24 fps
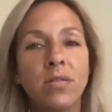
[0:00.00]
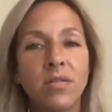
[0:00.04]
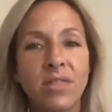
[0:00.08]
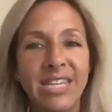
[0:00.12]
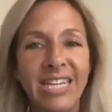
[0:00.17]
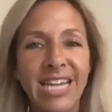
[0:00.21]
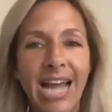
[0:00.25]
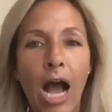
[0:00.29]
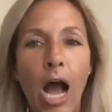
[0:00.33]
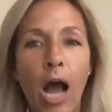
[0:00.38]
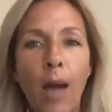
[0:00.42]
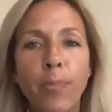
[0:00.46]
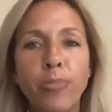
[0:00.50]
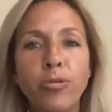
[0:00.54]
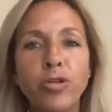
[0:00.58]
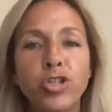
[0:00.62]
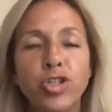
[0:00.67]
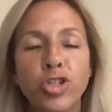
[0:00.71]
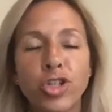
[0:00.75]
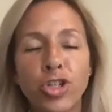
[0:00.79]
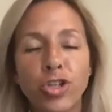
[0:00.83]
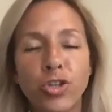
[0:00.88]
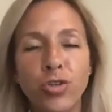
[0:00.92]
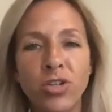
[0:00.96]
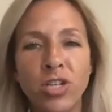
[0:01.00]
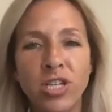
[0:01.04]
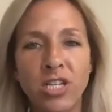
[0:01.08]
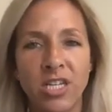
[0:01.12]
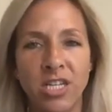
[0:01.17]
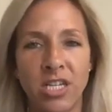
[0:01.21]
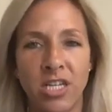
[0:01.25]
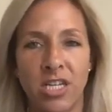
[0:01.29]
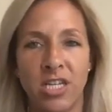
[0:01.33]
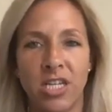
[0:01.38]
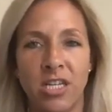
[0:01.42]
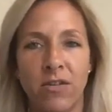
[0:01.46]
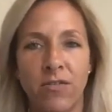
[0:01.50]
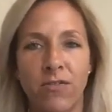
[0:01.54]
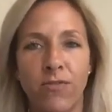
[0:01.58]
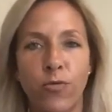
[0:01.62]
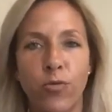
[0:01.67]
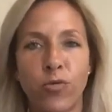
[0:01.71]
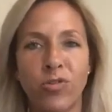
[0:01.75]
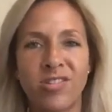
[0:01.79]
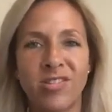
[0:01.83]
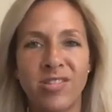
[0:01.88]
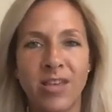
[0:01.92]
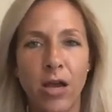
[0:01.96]
the opportunity
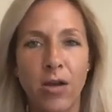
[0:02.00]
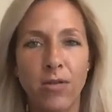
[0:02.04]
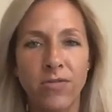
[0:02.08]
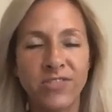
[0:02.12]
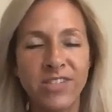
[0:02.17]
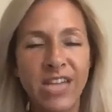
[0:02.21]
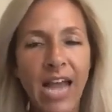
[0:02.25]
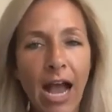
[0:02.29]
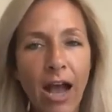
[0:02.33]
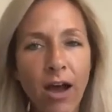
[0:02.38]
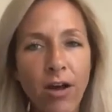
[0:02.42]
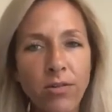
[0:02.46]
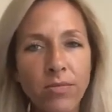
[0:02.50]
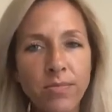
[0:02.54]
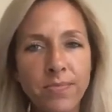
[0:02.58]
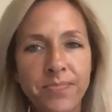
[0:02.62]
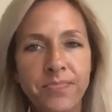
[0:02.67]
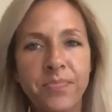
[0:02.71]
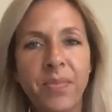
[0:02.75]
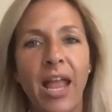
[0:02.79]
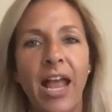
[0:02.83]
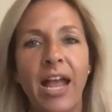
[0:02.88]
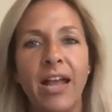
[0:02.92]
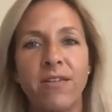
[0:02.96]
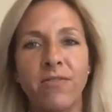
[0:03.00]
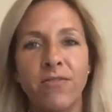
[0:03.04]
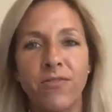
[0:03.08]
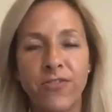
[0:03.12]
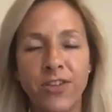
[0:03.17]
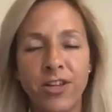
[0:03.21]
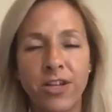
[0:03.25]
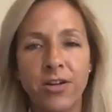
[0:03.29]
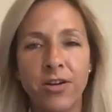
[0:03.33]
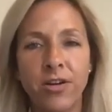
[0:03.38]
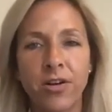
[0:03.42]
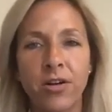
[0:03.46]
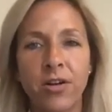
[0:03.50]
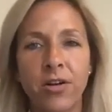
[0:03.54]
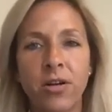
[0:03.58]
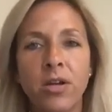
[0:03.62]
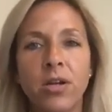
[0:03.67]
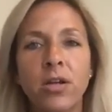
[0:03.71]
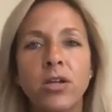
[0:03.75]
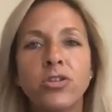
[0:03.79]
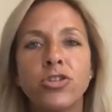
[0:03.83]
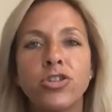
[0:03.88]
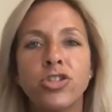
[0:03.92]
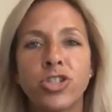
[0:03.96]
for self-doubt and
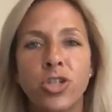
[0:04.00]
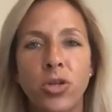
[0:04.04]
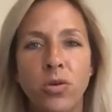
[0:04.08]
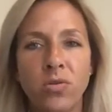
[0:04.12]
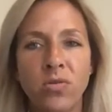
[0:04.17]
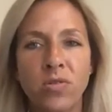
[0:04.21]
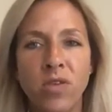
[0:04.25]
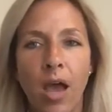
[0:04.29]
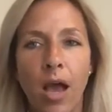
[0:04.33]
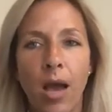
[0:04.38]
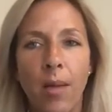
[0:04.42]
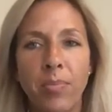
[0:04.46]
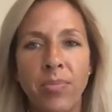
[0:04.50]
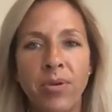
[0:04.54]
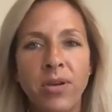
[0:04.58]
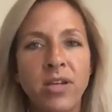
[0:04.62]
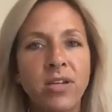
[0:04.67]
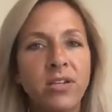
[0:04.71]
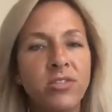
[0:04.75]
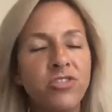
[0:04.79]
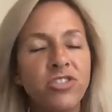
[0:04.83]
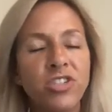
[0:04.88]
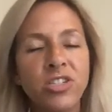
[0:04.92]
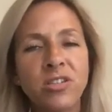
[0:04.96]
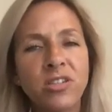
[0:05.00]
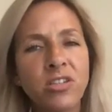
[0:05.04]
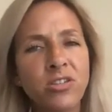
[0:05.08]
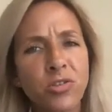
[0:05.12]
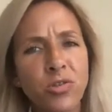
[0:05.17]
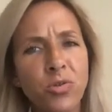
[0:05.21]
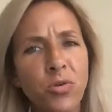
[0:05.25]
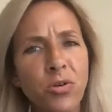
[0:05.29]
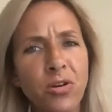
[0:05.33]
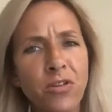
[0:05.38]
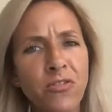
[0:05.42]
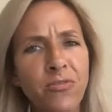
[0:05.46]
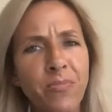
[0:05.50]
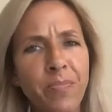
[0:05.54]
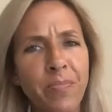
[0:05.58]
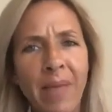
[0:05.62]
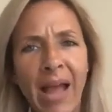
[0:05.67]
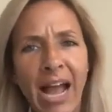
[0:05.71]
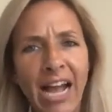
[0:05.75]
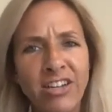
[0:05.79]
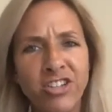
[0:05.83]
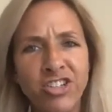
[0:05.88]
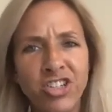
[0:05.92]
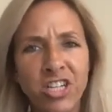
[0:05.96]
fear shows up just sort of
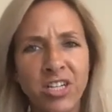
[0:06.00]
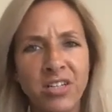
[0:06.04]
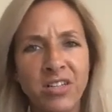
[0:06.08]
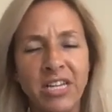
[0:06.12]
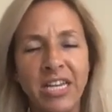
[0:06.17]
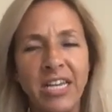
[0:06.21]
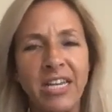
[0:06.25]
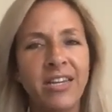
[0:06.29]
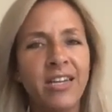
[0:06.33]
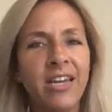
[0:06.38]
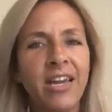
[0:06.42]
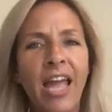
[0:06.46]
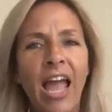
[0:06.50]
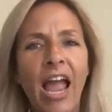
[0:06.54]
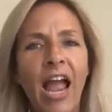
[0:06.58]
magically.